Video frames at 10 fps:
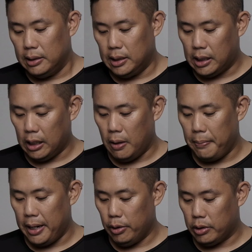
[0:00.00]
Just click on
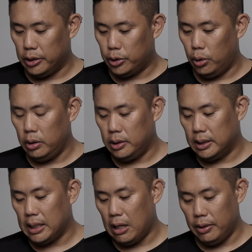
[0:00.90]
manual control.
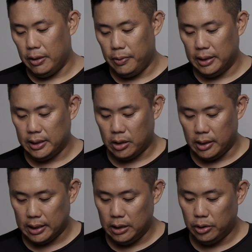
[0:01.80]
This is how it works. It's
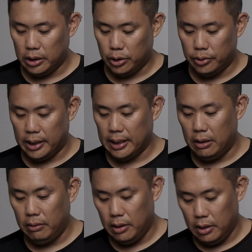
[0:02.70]
connecting to the drone right now.